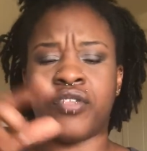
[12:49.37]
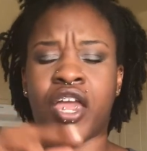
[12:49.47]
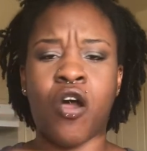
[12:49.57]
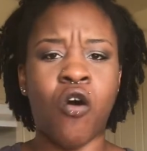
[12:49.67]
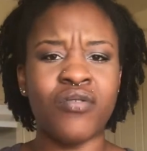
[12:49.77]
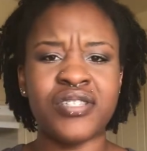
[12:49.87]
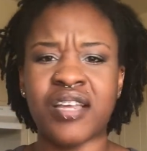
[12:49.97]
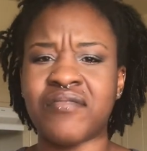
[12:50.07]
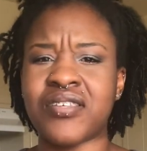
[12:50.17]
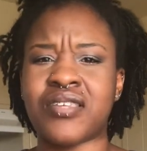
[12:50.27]
They always
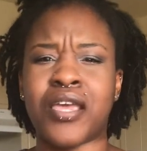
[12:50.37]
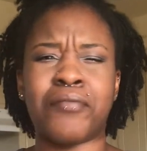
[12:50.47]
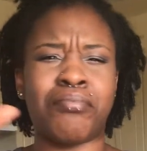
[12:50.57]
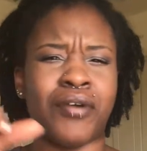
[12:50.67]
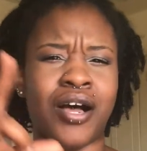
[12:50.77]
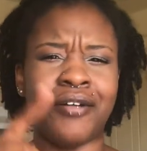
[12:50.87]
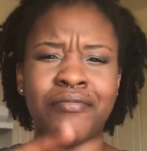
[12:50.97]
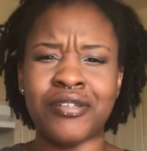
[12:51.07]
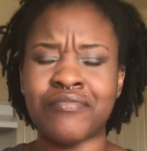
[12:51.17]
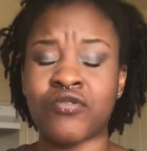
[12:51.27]
have the same
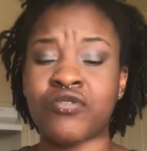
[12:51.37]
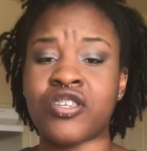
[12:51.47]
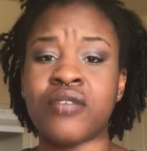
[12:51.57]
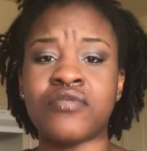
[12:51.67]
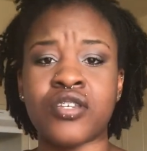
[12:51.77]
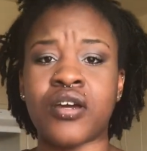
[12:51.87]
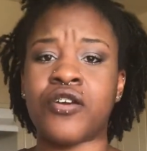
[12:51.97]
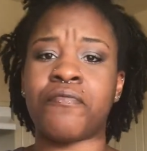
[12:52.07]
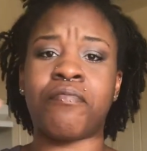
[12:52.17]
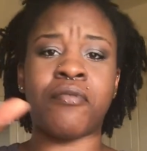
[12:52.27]
problems or some sort
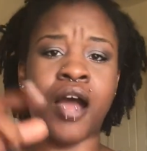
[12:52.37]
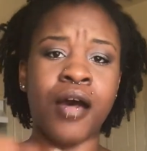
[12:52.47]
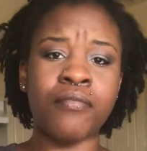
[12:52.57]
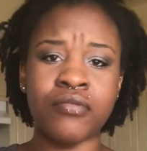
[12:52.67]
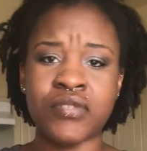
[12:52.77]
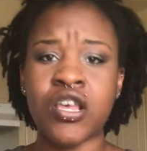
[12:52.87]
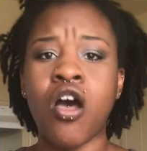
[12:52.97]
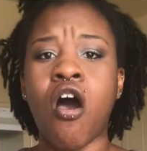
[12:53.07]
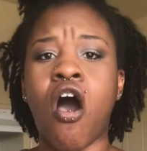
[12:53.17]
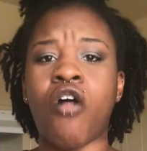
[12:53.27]
of problems
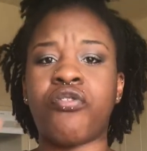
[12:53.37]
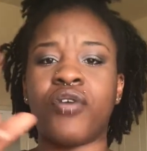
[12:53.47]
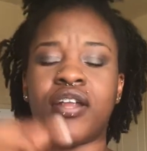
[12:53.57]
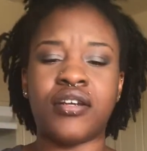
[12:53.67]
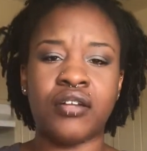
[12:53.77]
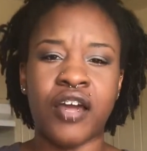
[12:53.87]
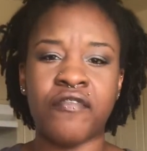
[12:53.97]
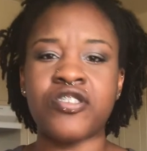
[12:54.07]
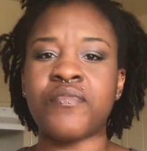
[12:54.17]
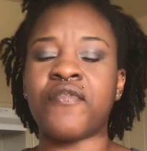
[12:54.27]
all throughout their life.
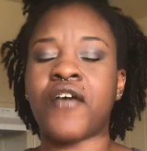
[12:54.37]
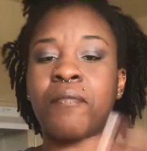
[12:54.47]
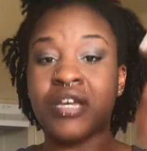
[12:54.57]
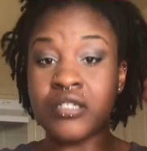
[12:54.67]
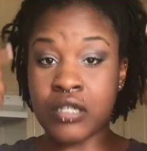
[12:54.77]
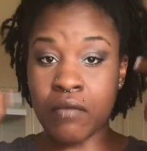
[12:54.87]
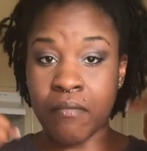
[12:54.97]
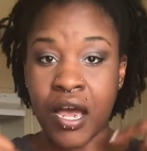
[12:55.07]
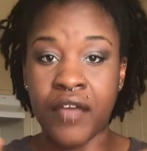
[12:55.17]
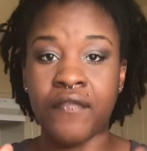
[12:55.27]
Simple fact, because their
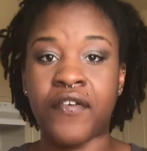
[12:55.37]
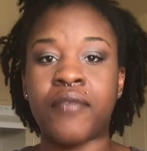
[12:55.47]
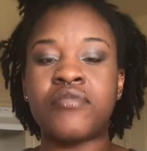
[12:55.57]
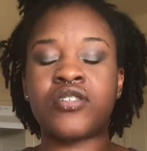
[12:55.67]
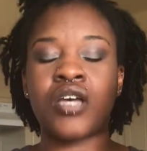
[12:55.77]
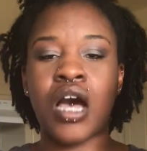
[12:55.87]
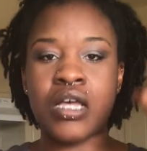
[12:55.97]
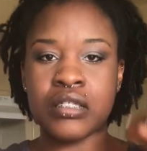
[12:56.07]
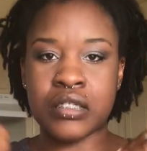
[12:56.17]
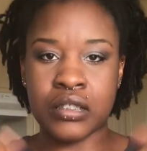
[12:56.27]
mind frame is
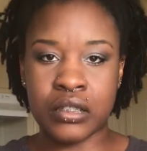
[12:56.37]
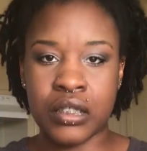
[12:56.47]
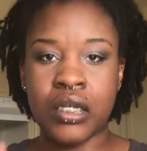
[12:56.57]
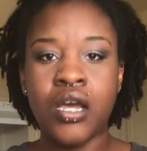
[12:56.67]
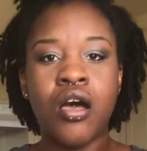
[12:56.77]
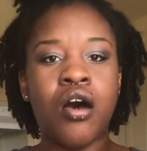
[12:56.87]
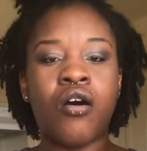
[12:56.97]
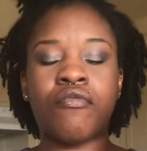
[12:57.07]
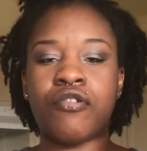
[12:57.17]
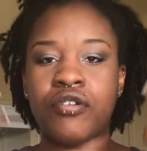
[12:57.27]
constantly,
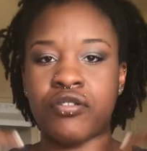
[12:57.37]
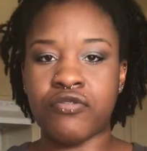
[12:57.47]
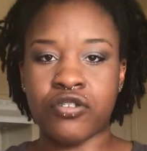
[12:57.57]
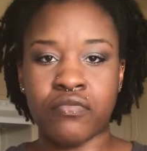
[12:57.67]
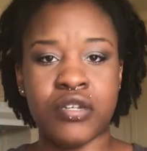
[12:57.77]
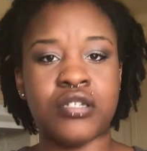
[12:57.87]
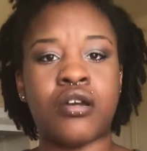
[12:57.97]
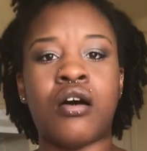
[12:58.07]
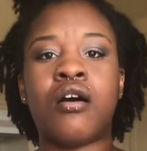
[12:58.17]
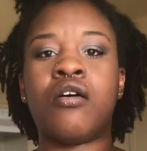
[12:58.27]
oh, I'm going through so much.
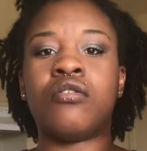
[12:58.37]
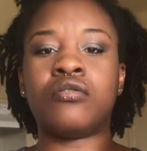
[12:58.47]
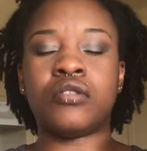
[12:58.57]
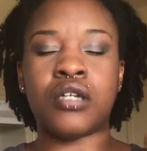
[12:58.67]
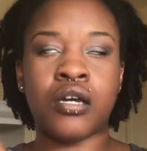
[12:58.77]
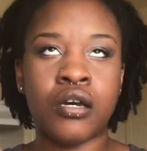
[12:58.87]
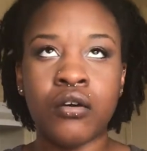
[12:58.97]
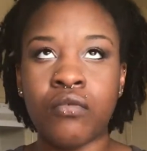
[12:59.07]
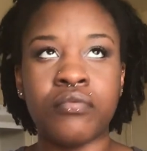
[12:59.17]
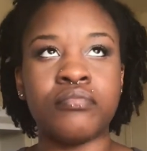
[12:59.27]
Oh
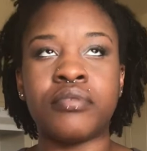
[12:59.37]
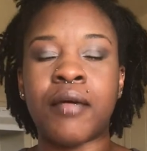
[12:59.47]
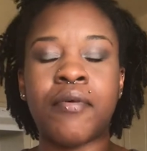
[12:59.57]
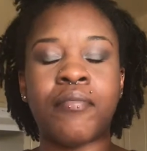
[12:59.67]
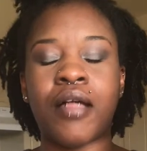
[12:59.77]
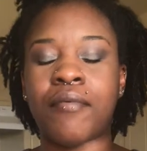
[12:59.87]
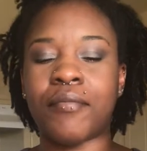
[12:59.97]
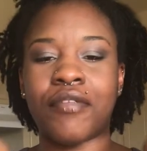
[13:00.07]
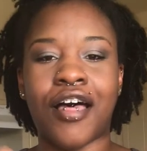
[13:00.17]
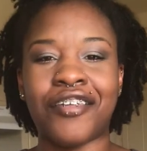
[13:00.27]
no, blah blah blah blah
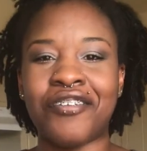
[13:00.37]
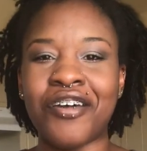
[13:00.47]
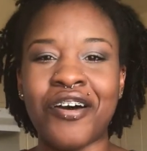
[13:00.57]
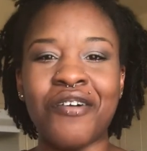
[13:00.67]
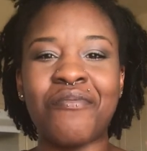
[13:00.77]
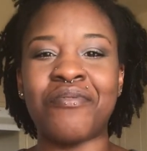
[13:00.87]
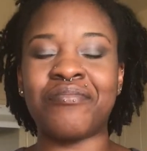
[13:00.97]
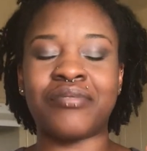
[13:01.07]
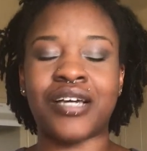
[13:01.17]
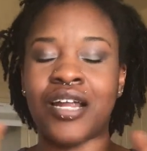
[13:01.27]
blah. I
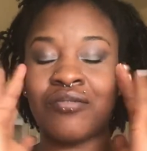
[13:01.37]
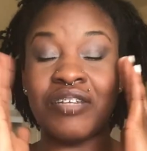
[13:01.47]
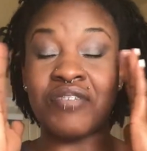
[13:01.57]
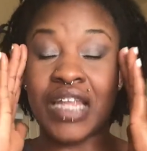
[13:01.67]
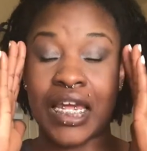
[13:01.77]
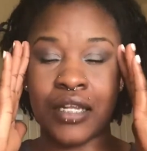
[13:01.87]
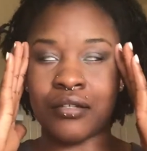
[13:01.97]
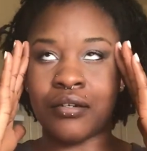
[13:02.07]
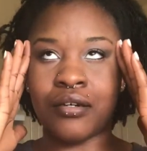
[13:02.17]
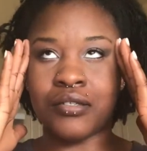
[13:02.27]
don't even
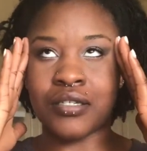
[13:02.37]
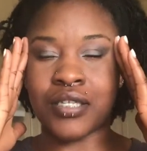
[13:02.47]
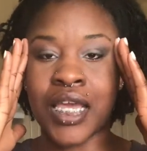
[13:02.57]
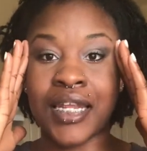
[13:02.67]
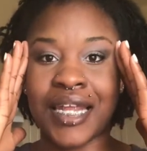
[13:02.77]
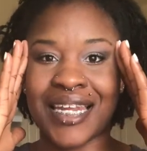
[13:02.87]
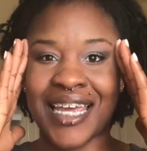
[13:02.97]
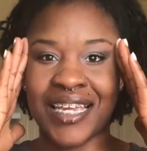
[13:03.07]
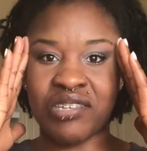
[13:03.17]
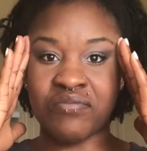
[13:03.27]
just thinking like
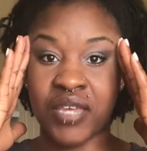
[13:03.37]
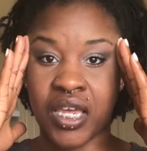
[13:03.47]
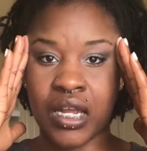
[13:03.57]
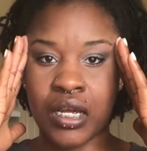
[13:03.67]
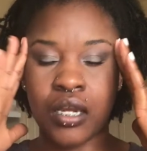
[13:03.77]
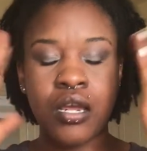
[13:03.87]
that gives me a headache.